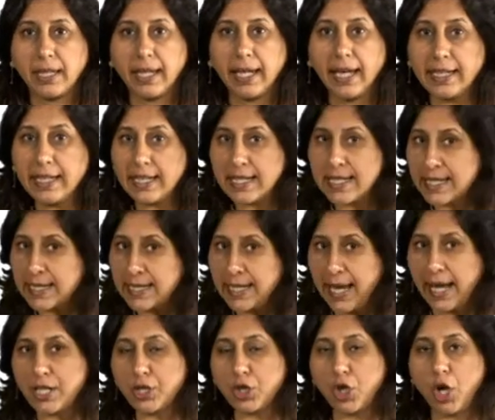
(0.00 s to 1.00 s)
In its
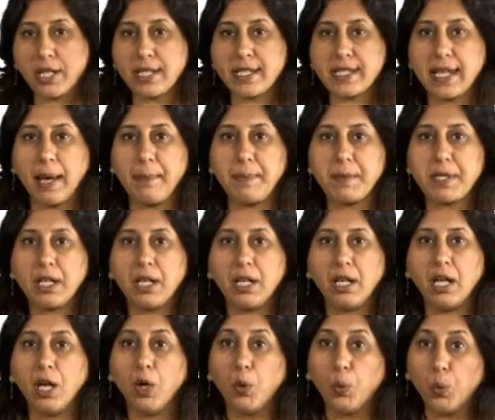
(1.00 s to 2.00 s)
net concept,
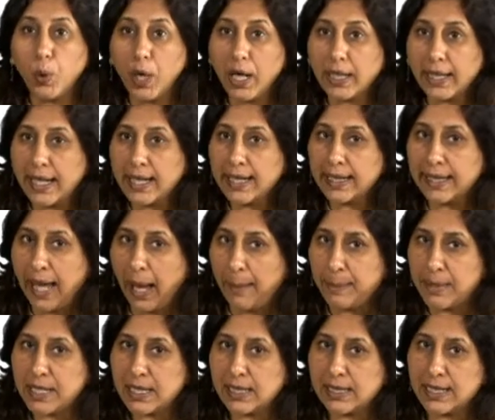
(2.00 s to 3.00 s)
working
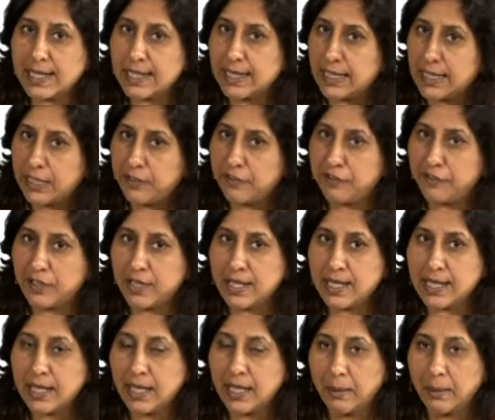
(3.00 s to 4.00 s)
capital is the
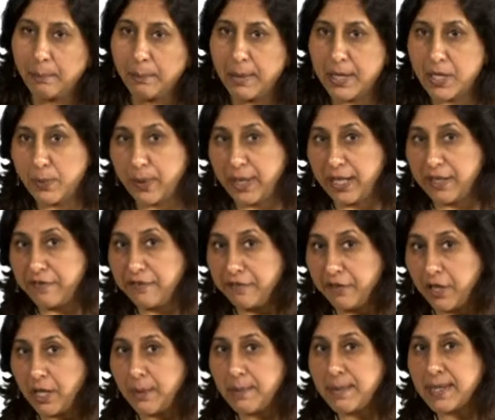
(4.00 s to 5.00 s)
difference between
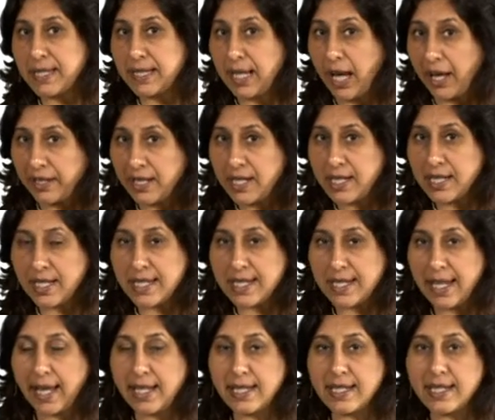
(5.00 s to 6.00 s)
firm's current
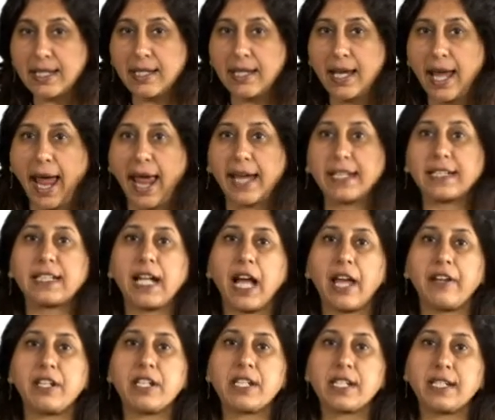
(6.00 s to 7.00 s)
assets and
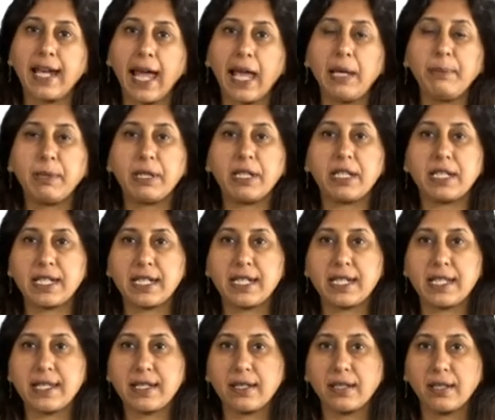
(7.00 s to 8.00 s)
current
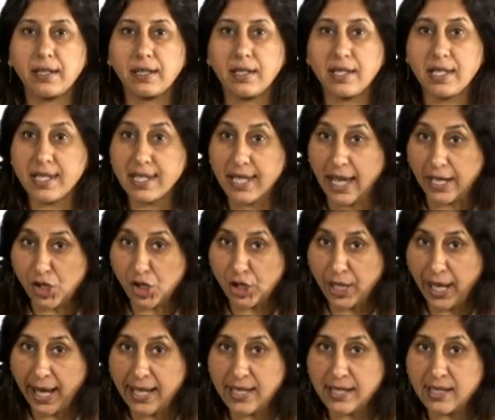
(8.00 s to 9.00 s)
liabilities, such
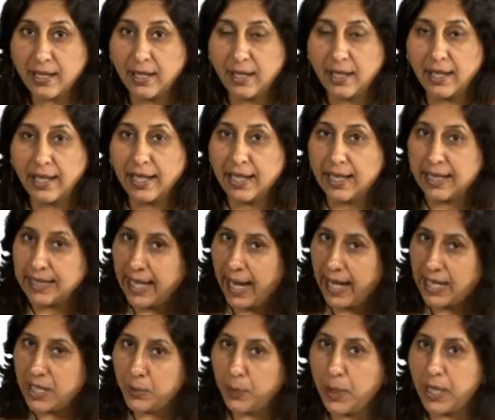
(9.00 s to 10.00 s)
that
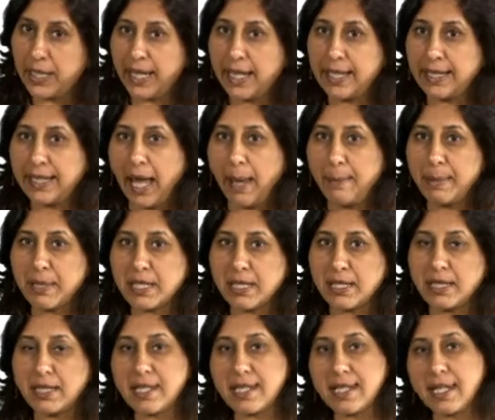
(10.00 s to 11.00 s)
net working
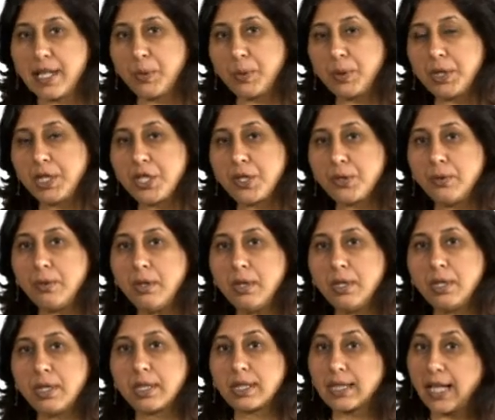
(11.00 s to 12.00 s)
capital is equal to
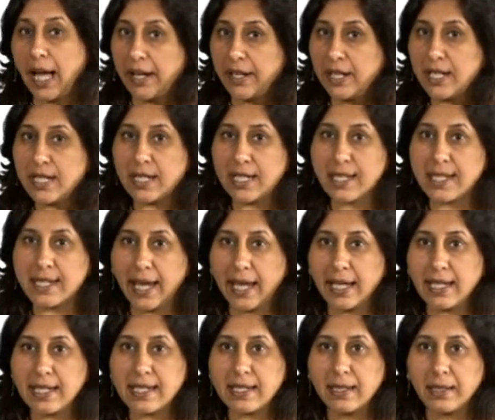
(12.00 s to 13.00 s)
current
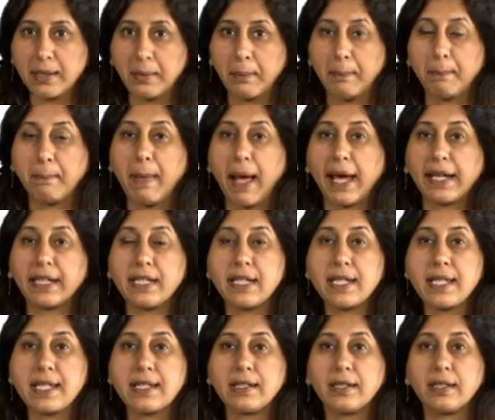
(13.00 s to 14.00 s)
assets
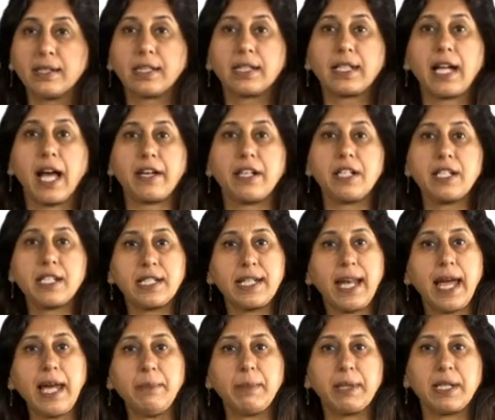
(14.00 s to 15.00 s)
minus current
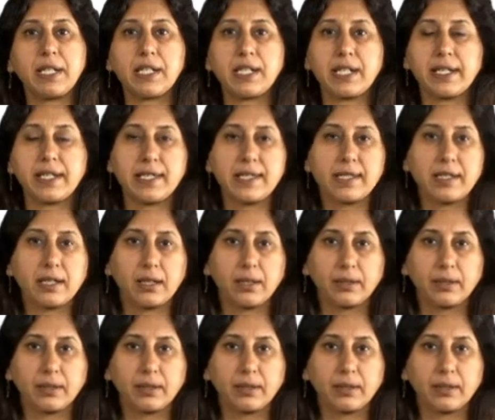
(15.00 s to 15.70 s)
liabilities.